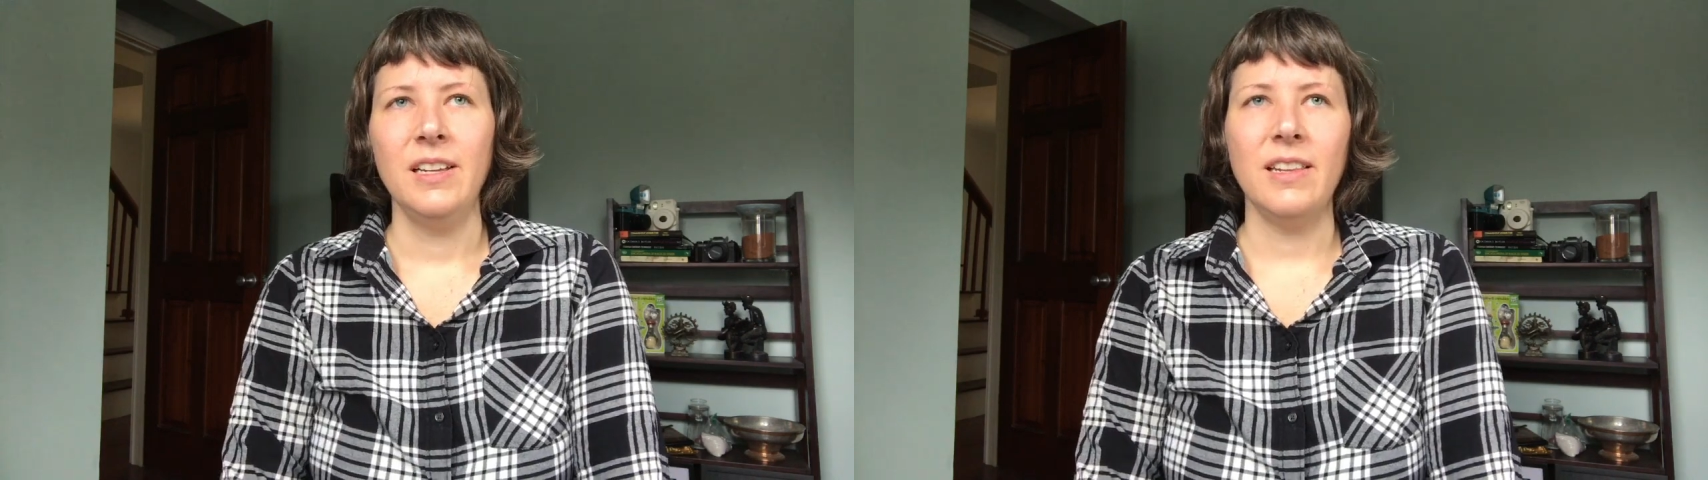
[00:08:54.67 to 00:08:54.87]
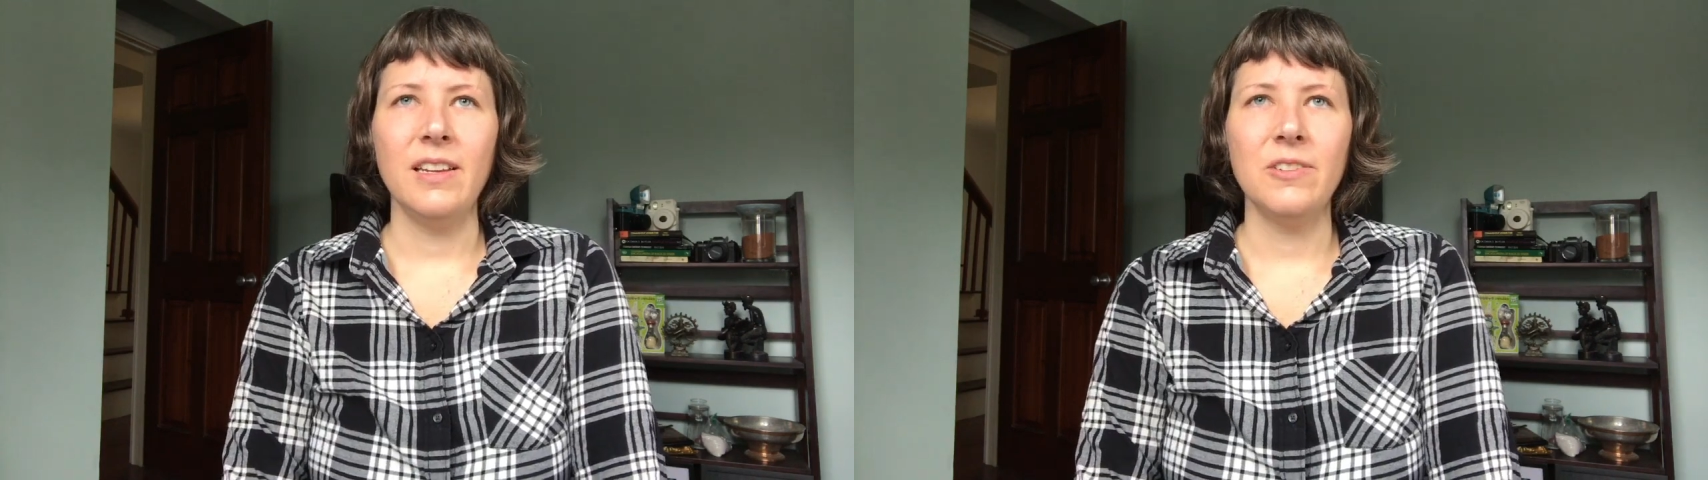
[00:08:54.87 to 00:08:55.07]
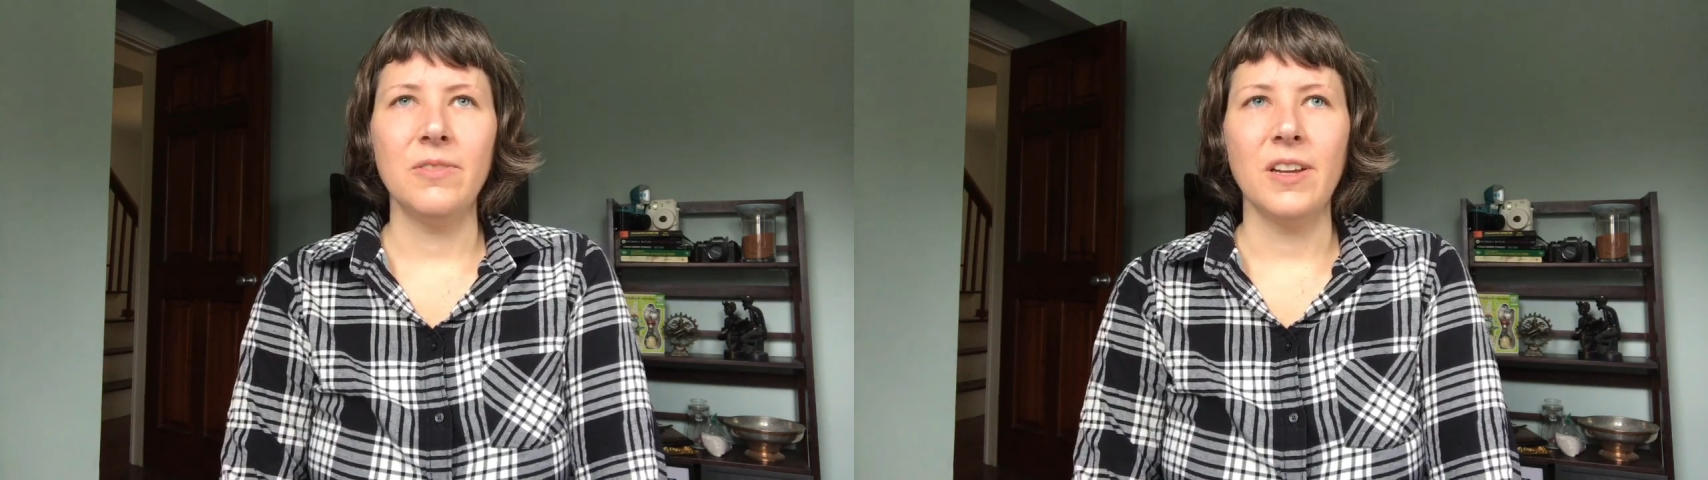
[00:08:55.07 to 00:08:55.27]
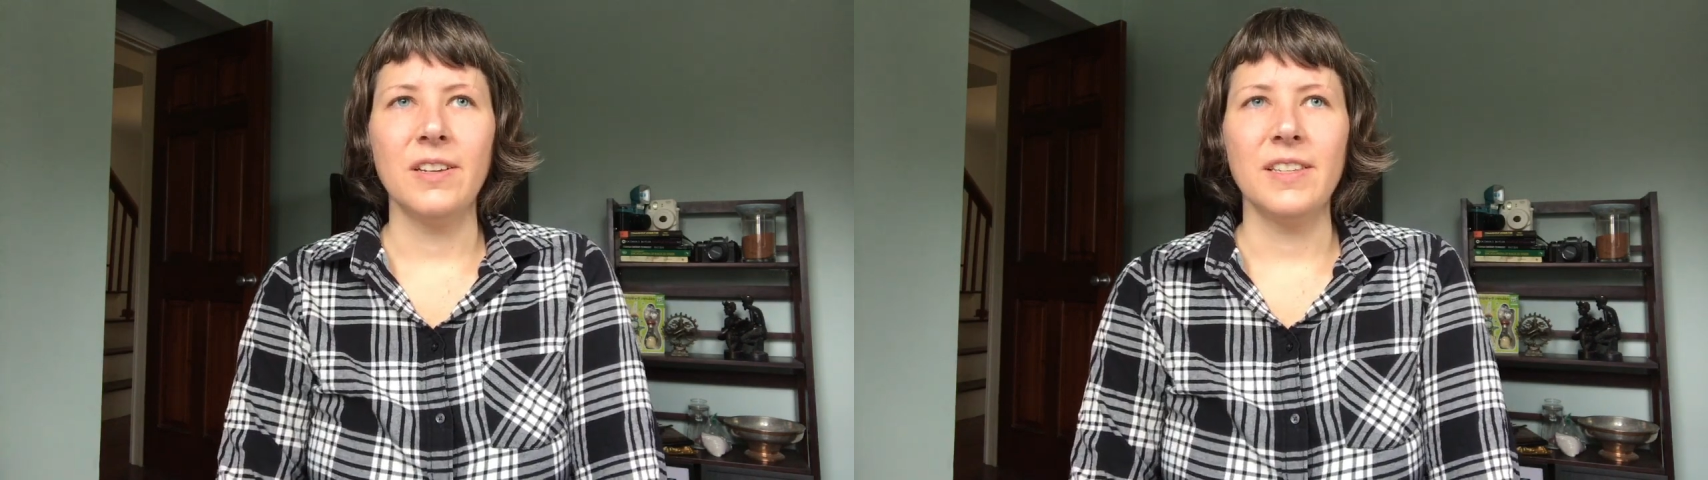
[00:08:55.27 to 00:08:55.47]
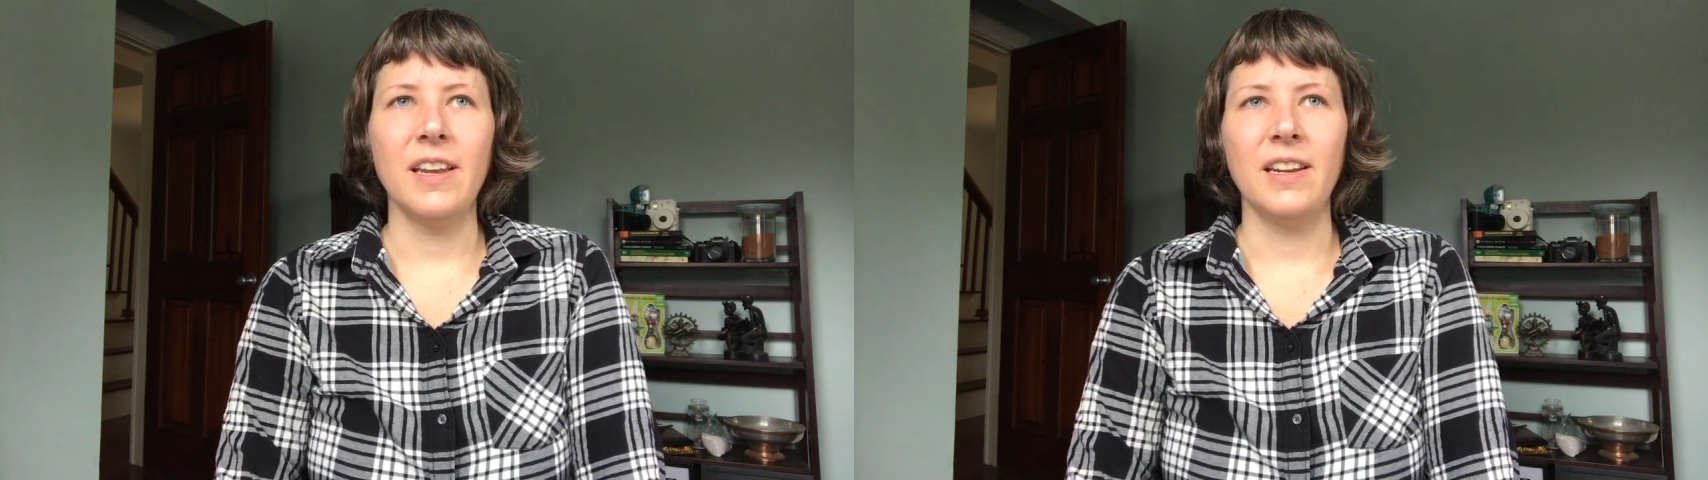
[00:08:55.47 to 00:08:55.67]
they do
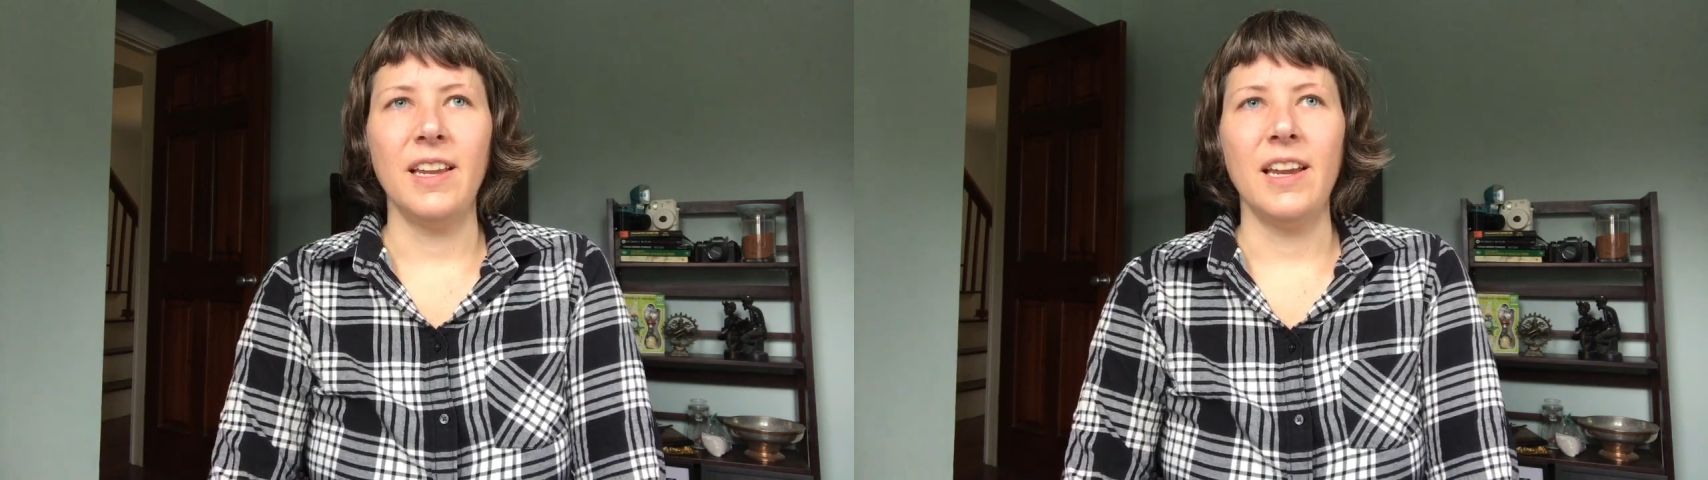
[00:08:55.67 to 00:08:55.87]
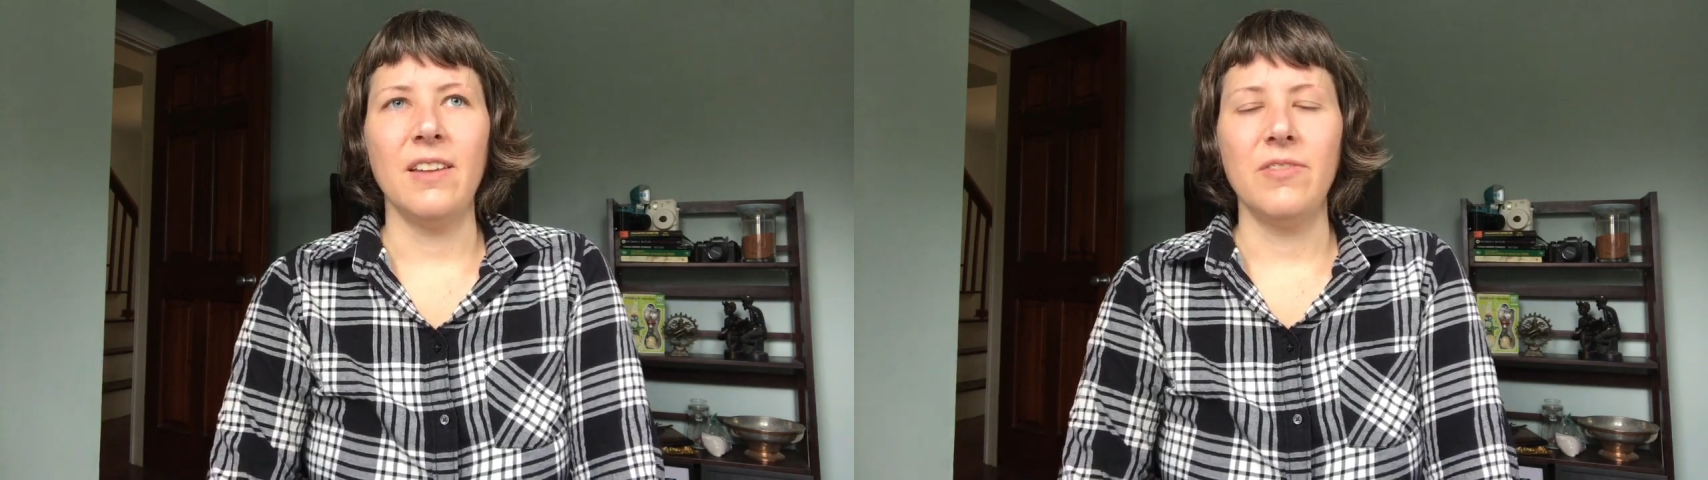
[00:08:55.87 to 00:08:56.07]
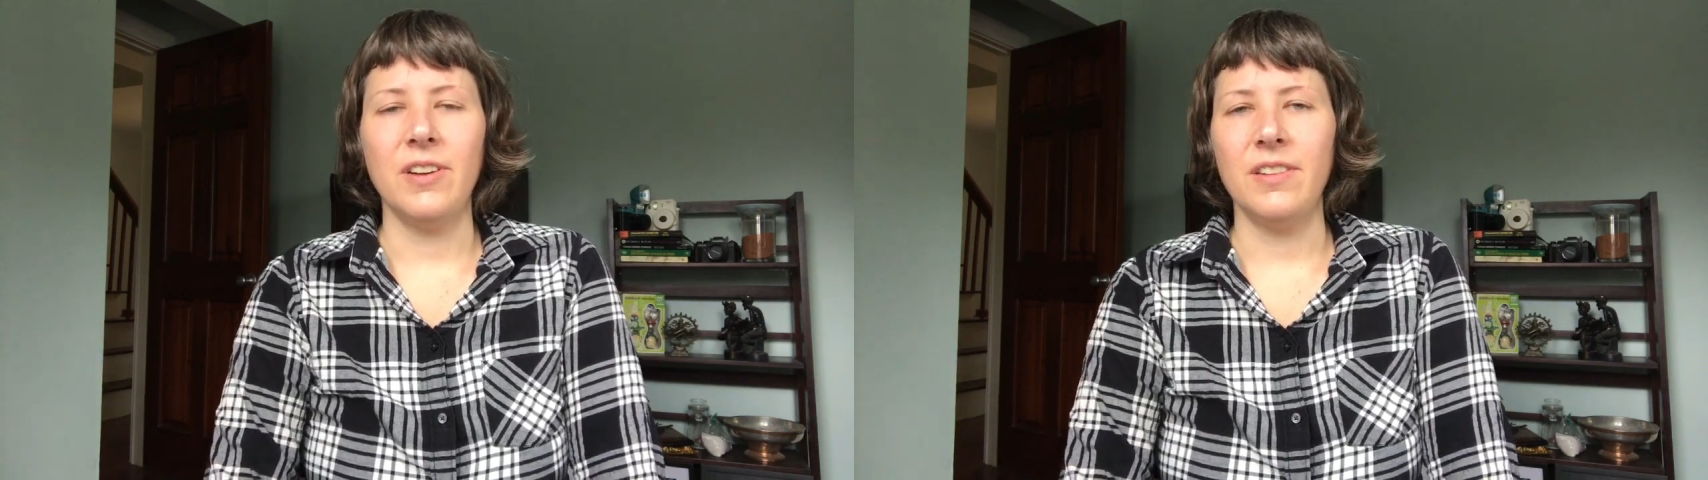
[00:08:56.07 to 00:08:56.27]
vlogs kind of like every